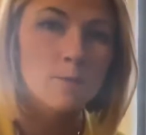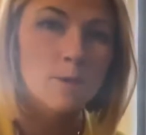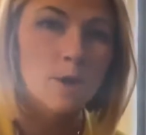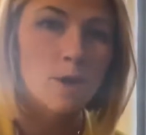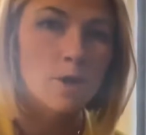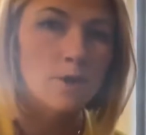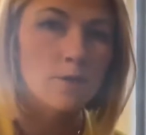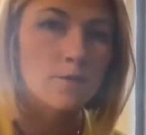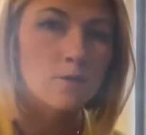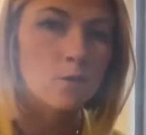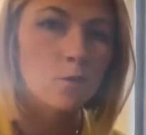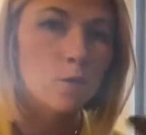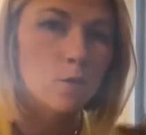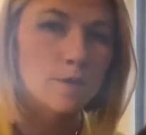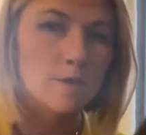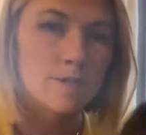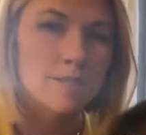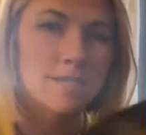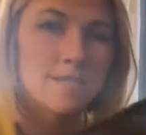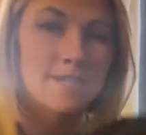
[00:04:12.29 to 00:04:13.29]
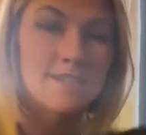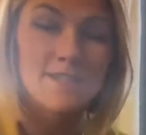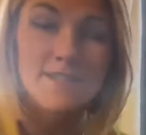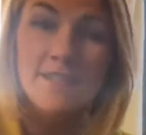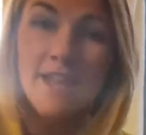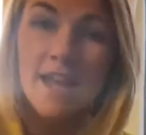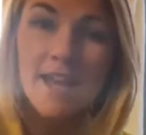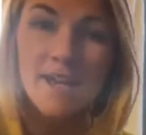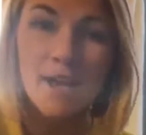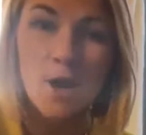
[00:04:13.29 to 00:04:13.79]
part of quarantine is
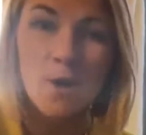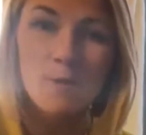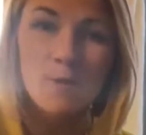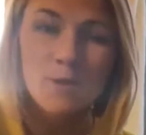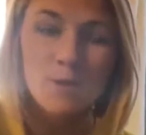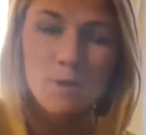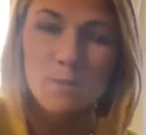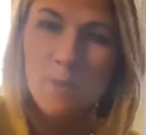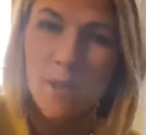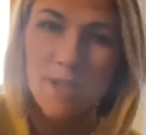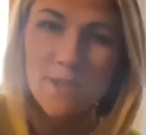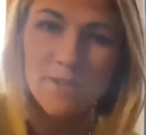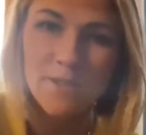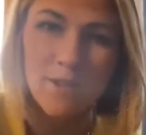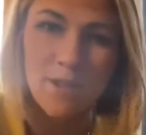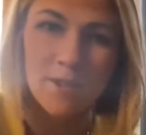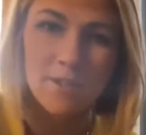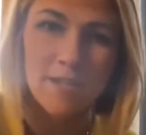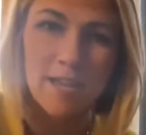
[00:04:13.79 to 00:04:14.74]
staying home with your pets all